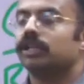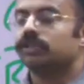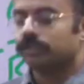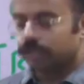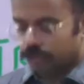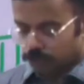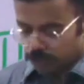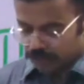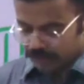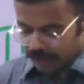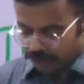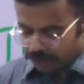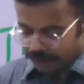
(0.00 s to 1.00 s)
So the rules
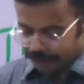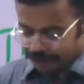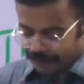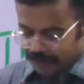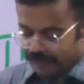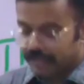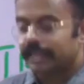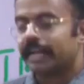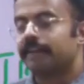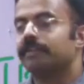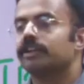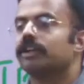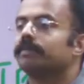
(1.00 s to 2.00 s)
are notified under
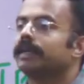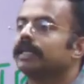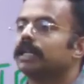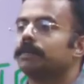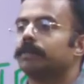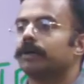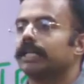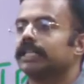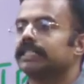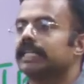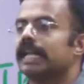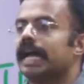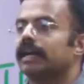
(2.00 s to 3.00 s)
Environmental
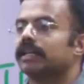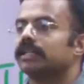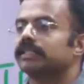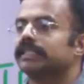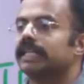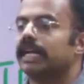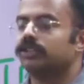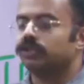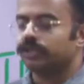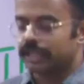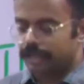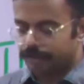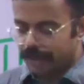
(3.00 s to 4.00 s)
Protection Act,
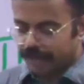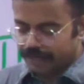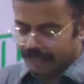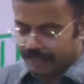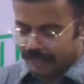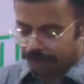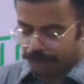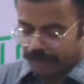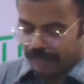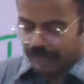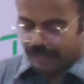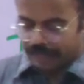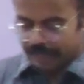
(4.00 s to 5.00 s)
statutory backing,
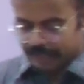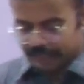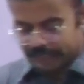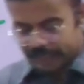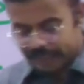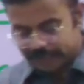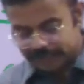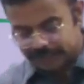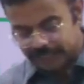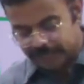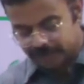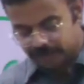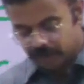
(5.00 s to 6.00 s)
EPA
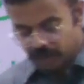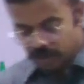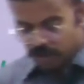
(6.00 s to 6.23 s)
1986.